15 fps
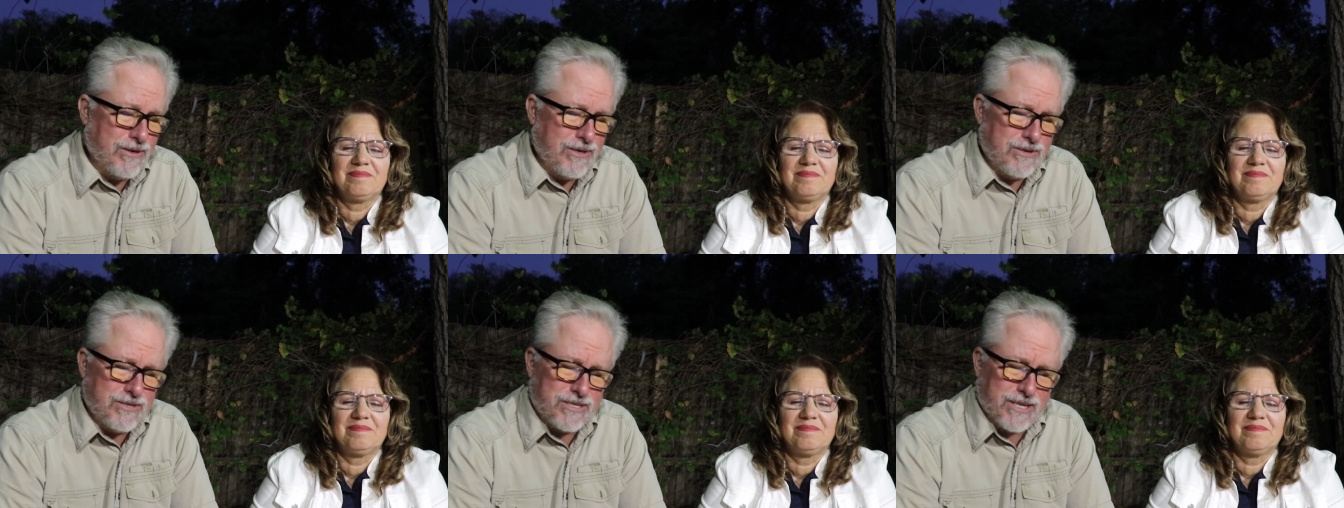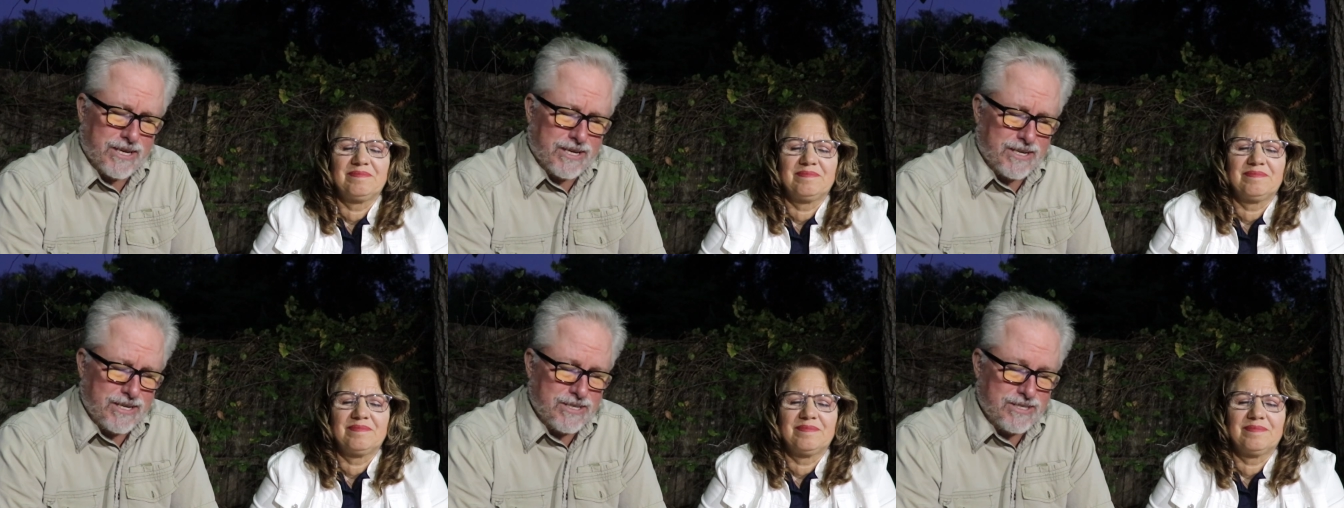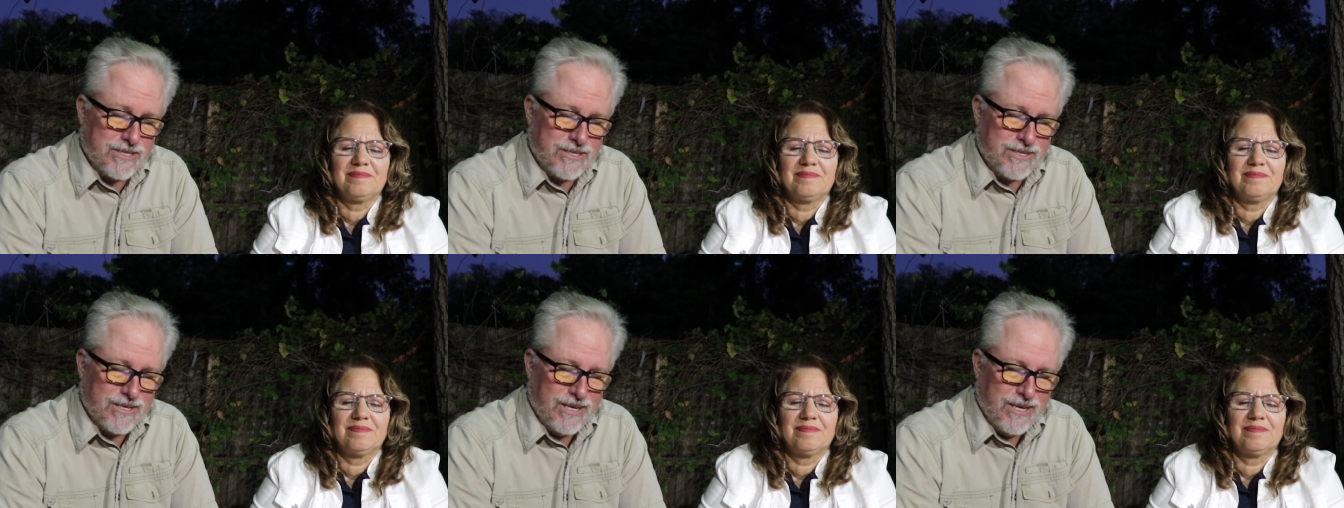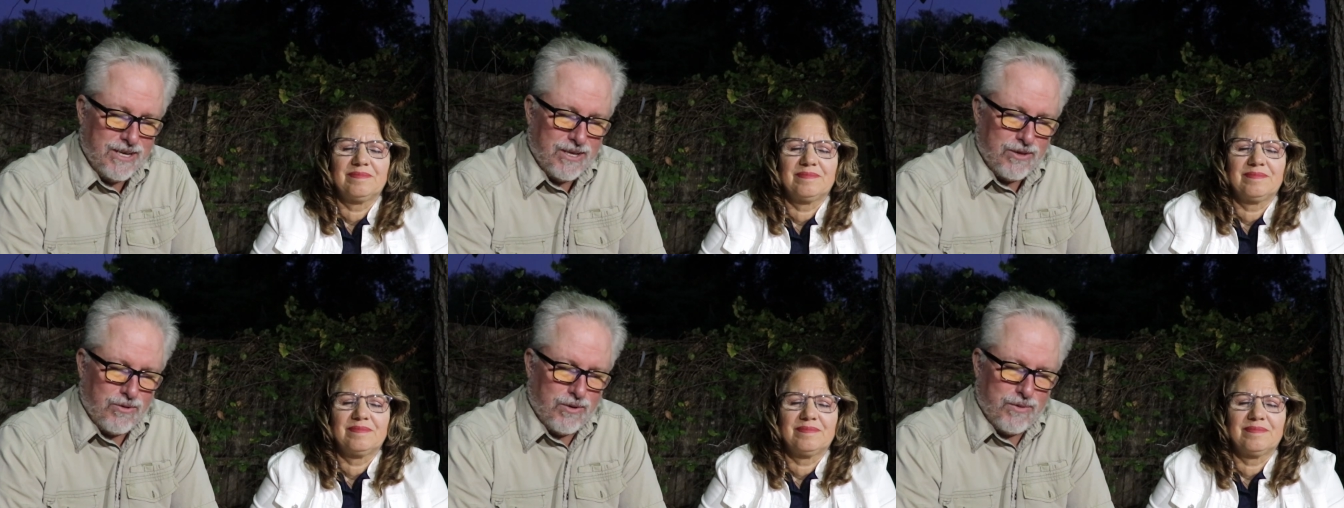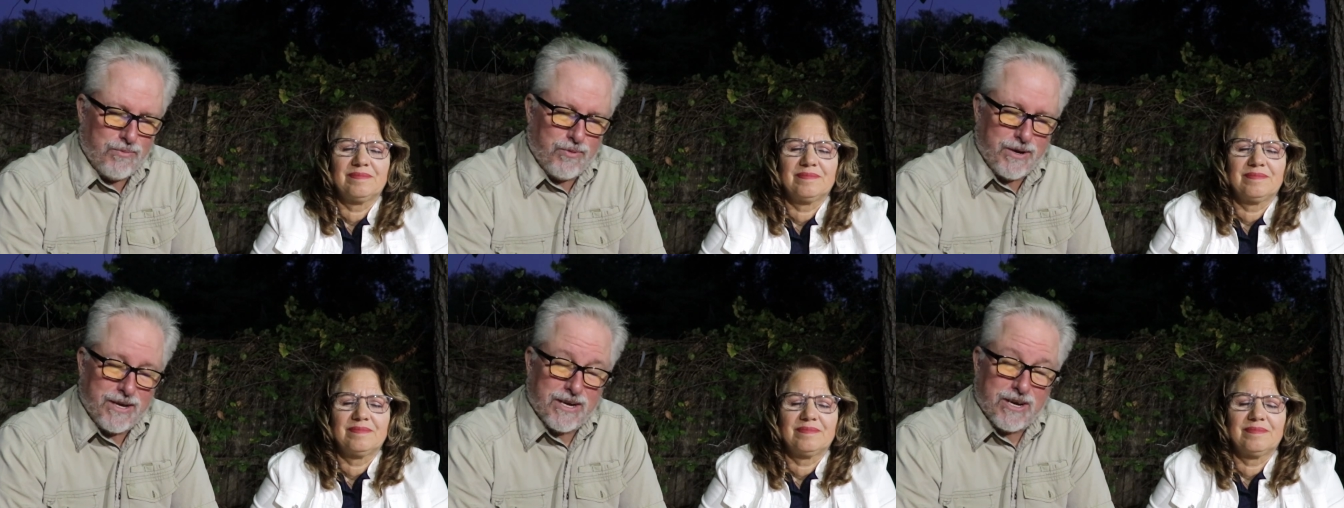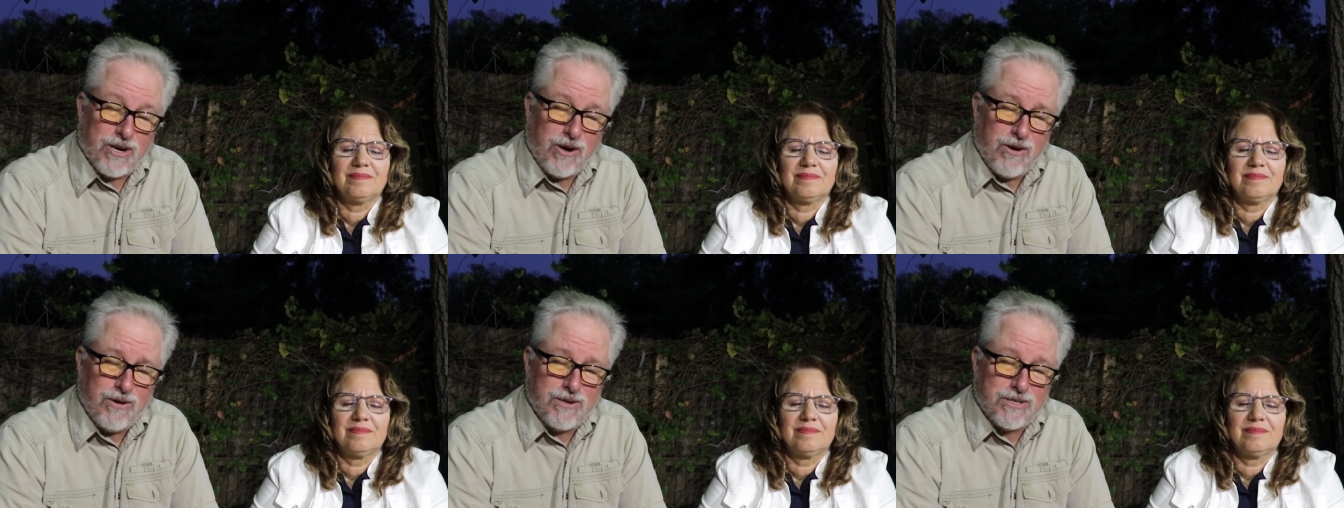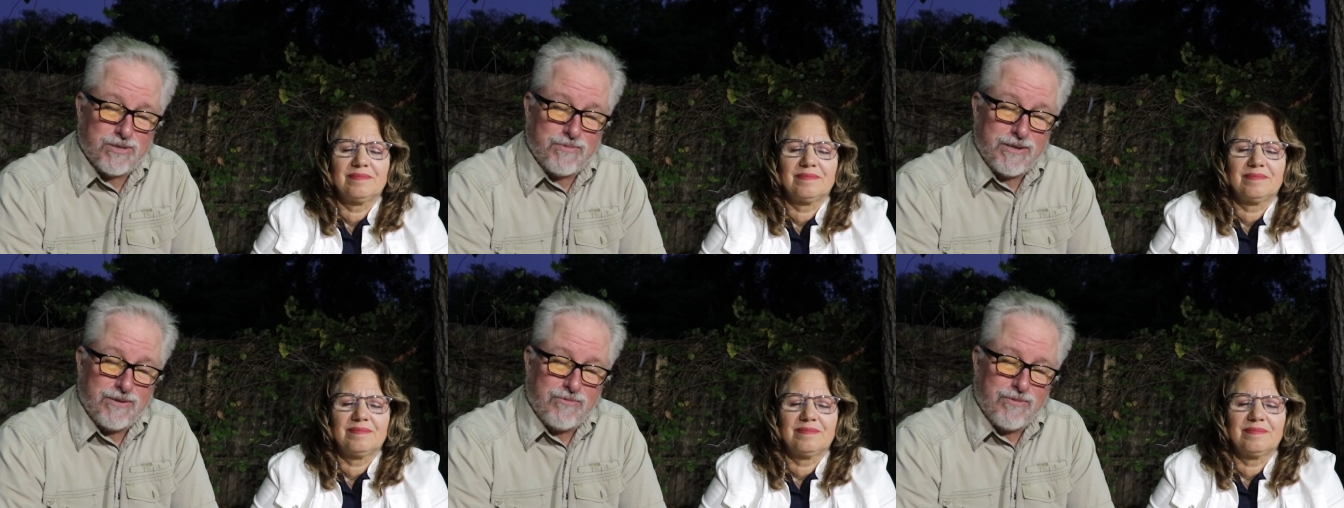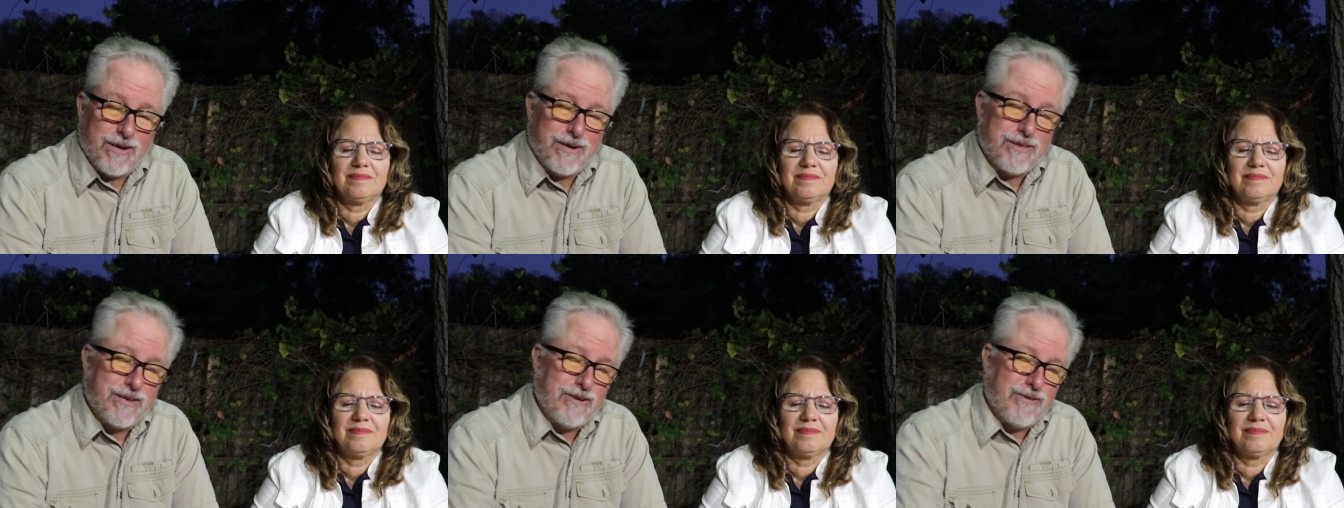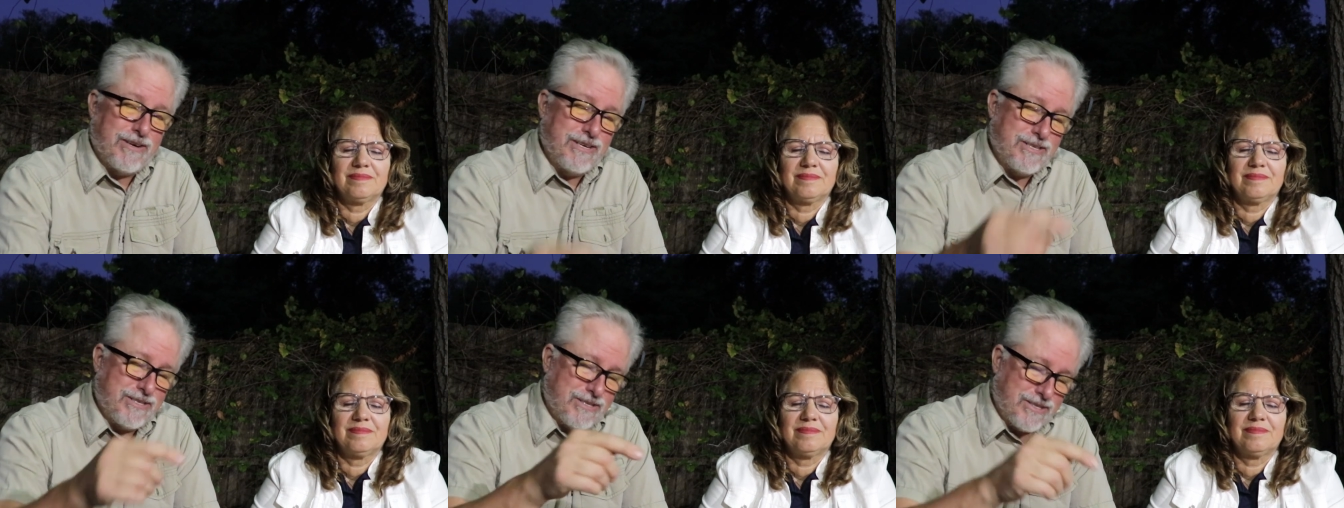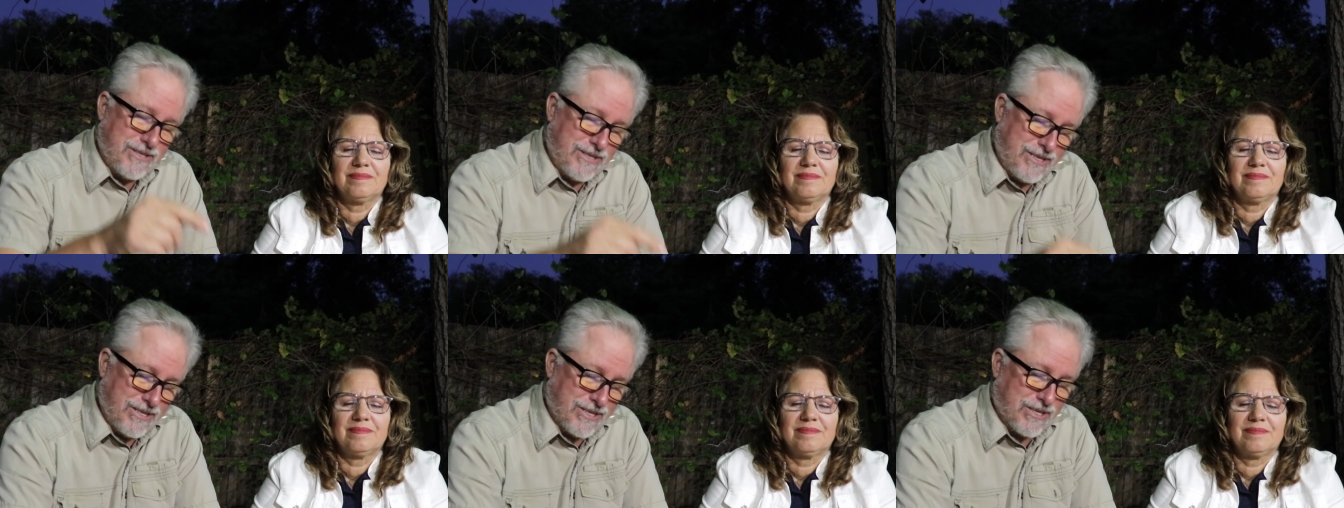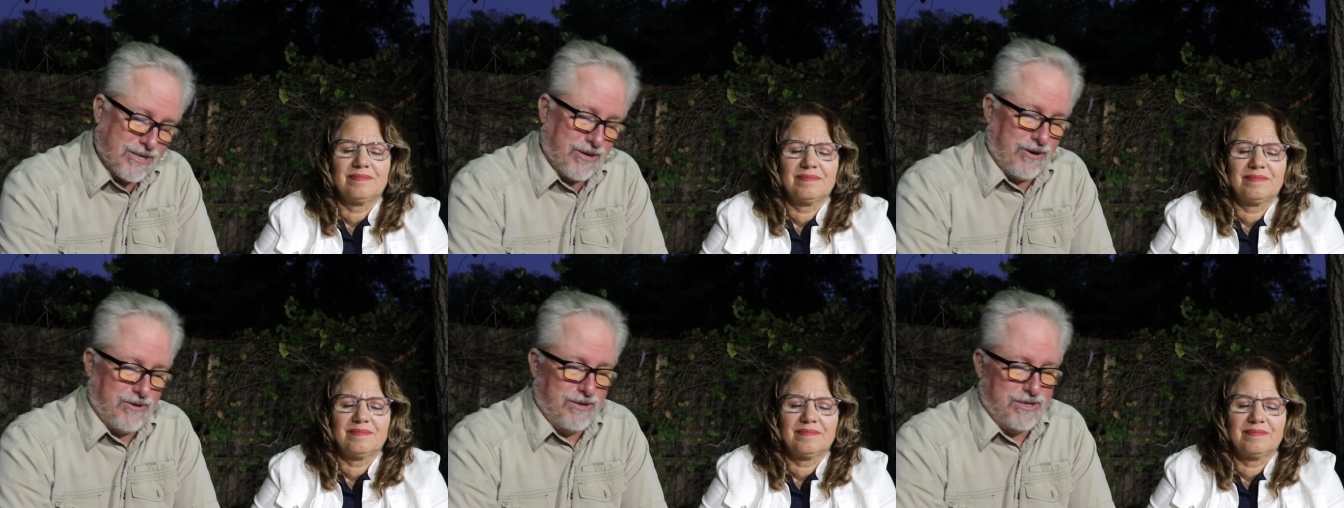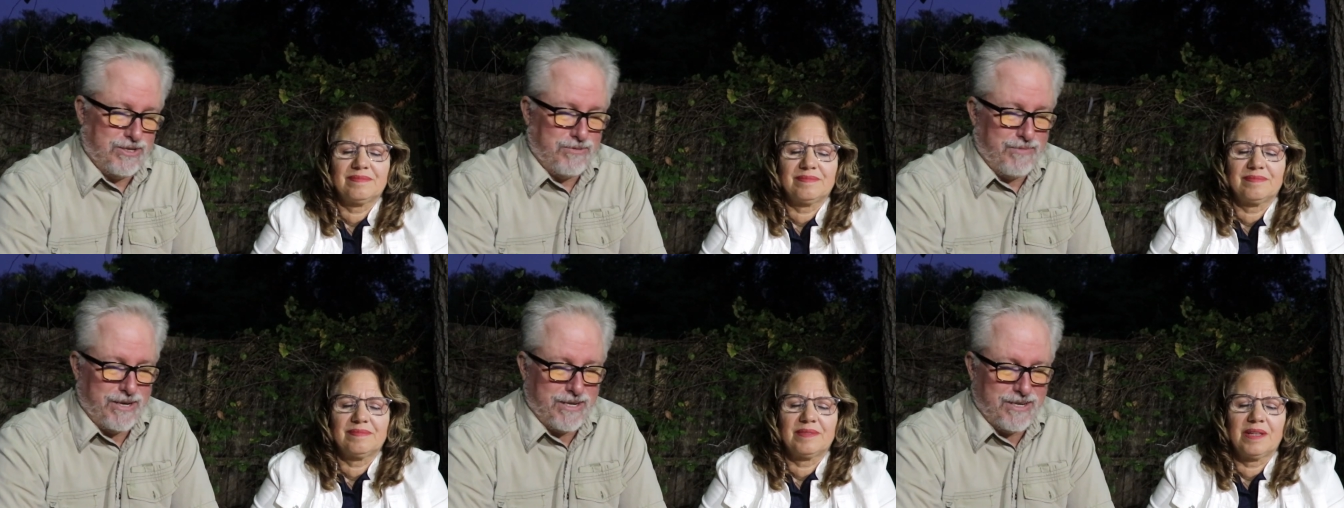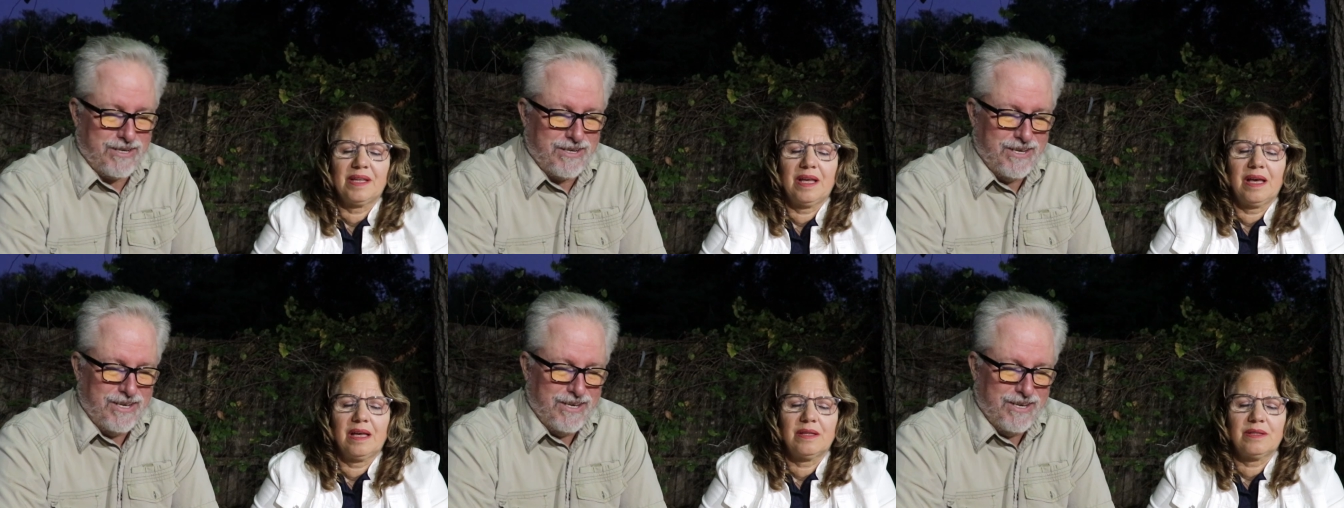Speaker 1: where there's sickness. Lord, bring encouragement where there is discouragement.